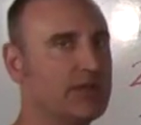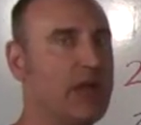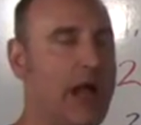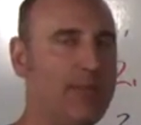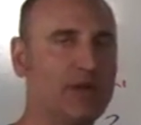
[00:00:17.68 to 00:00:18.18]
to you,
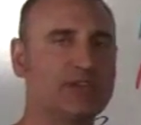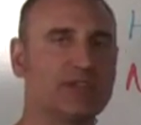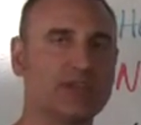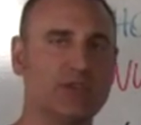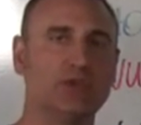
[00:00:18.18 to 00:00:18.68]
how much
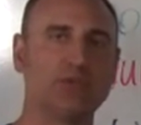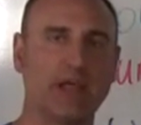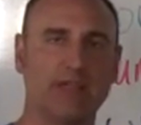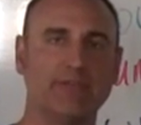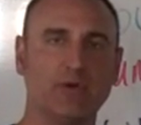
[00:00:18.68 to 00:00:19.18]
does a new
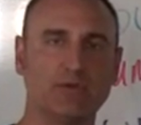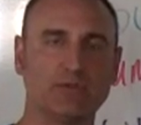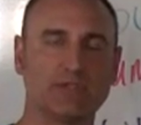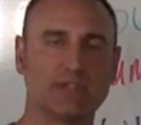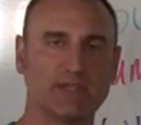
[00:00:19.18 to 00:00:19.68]

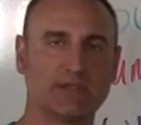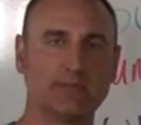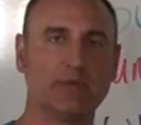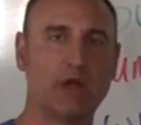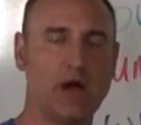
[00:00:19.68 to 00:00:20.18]
telephone
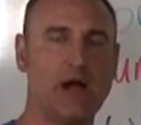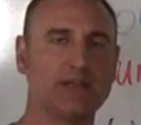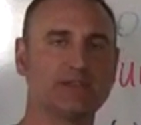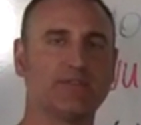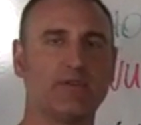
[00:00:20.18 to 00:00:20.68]
system
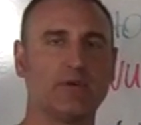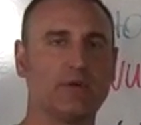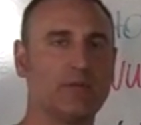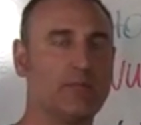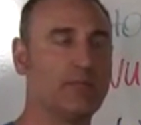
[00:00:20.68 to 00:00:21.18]
cost
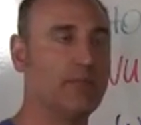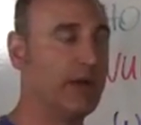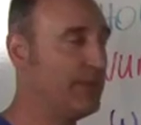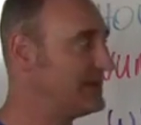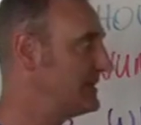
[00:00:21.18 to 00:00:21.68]
for a
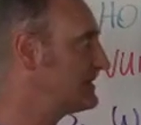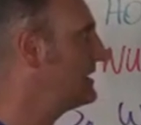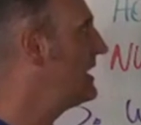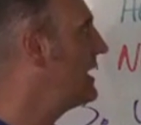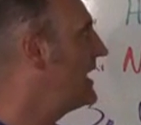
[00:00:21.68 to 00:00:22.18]
business?
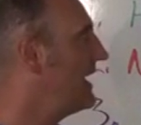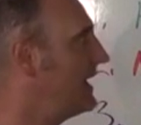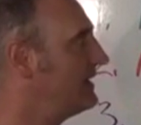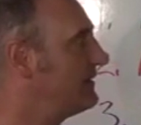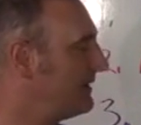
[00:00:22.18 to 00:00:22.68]

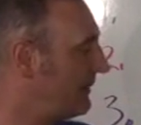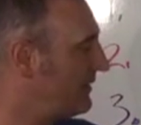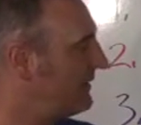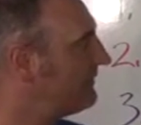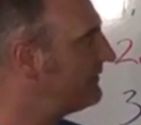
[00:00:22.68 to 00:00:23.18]
And a number
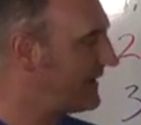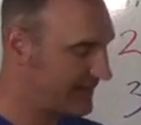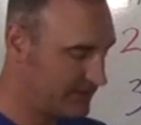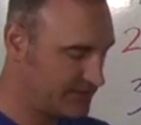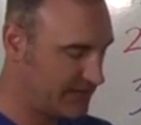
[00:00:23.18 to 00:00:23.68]
of different
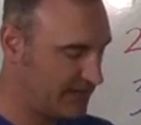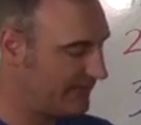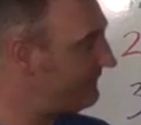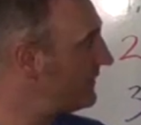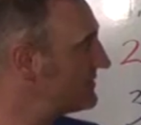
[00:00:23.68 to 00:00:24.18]
factors here, the
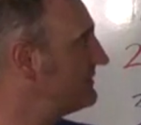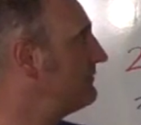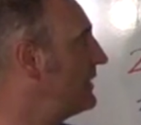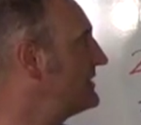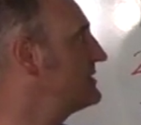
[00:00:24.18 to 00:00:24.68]
first of
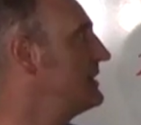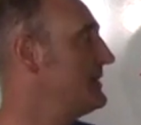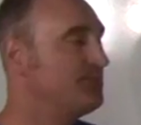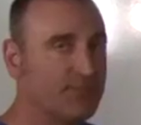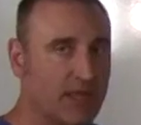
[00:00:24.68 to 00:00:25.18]
which
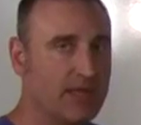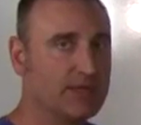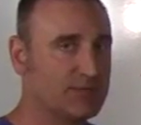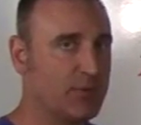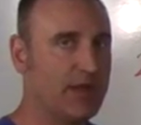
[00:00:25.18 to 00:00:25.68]

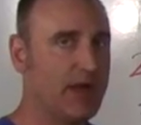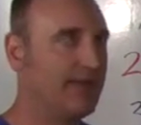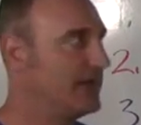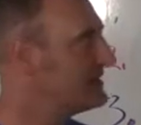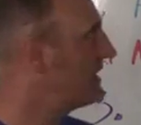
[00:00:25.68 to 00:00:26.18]
is pretty
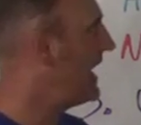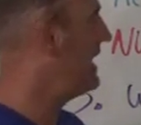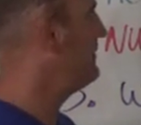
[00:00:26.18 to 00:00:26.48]
obvious. How